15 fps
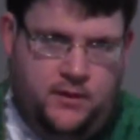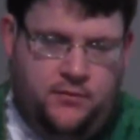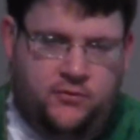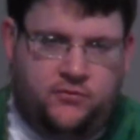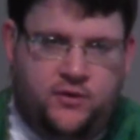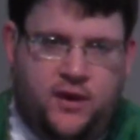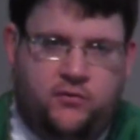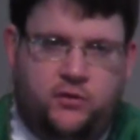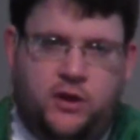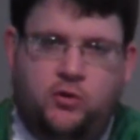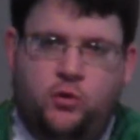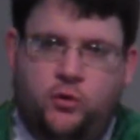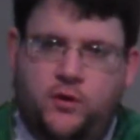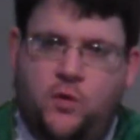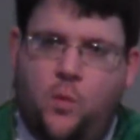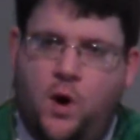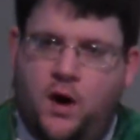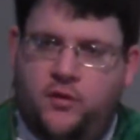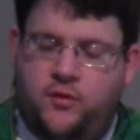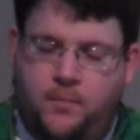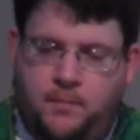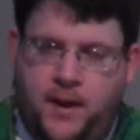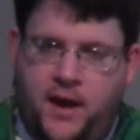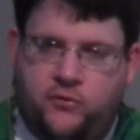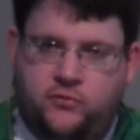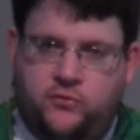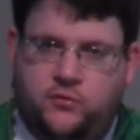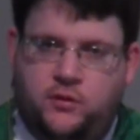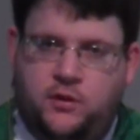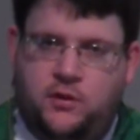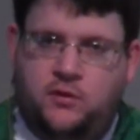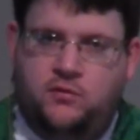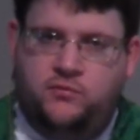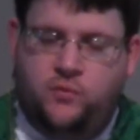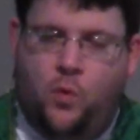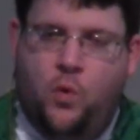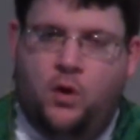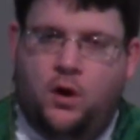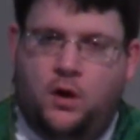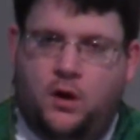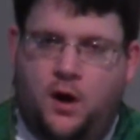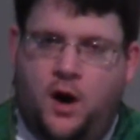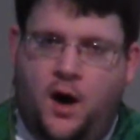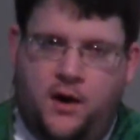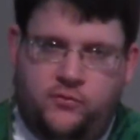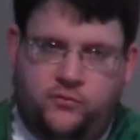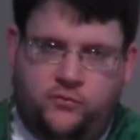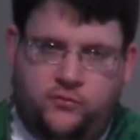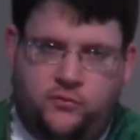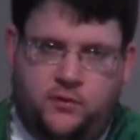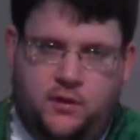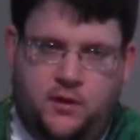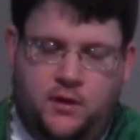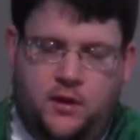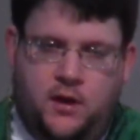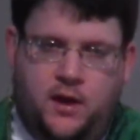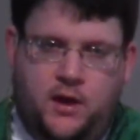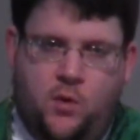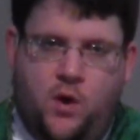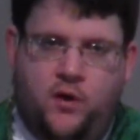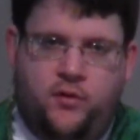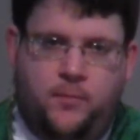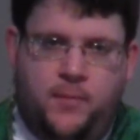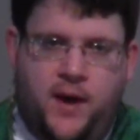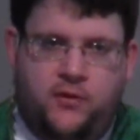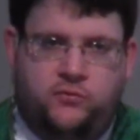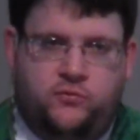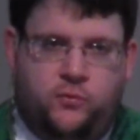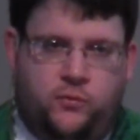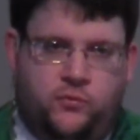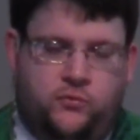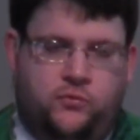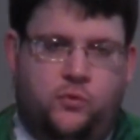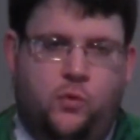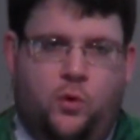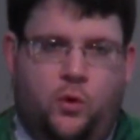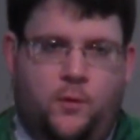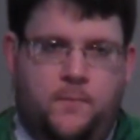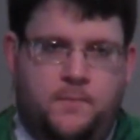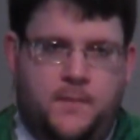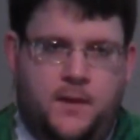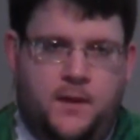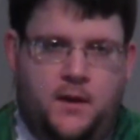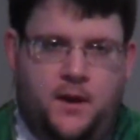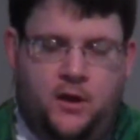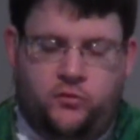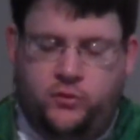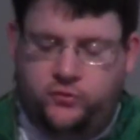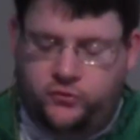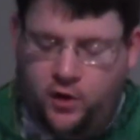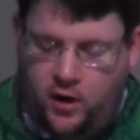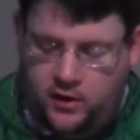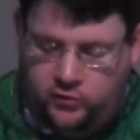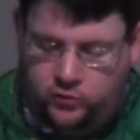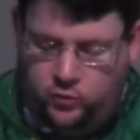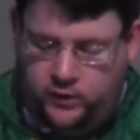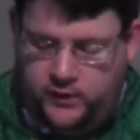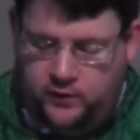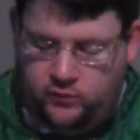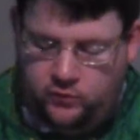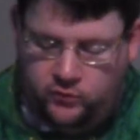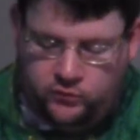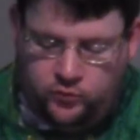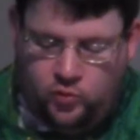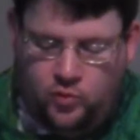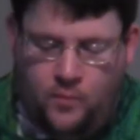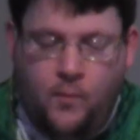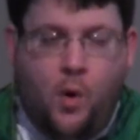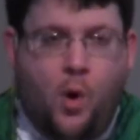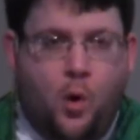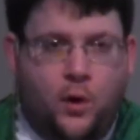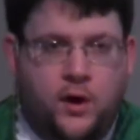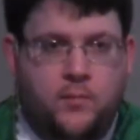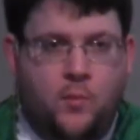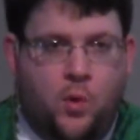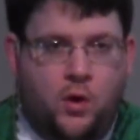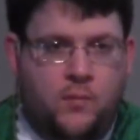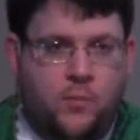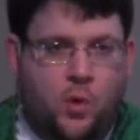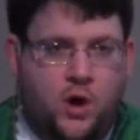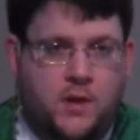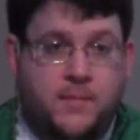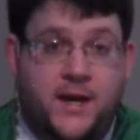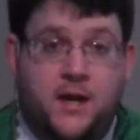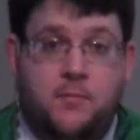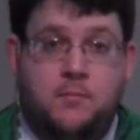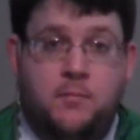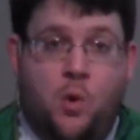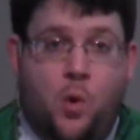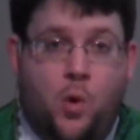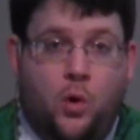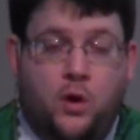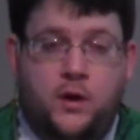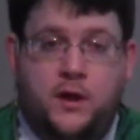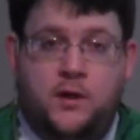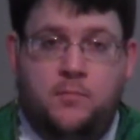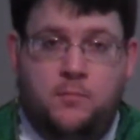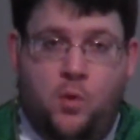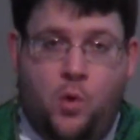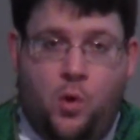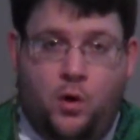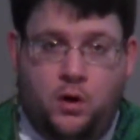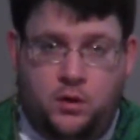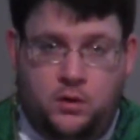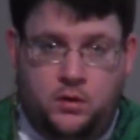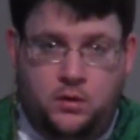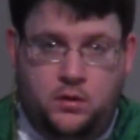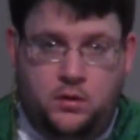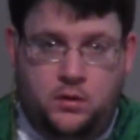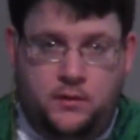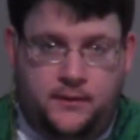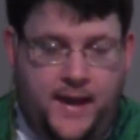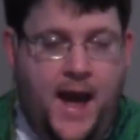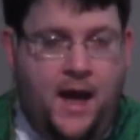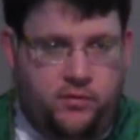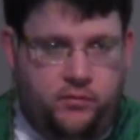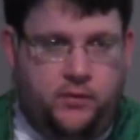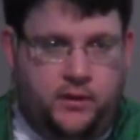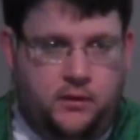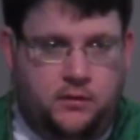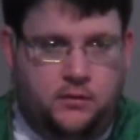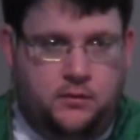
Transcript: in the sense that he really wanted the best for us, and he wanted the best for the school. And so he started to look into the school more and more and more, and he made it more and more Catholic.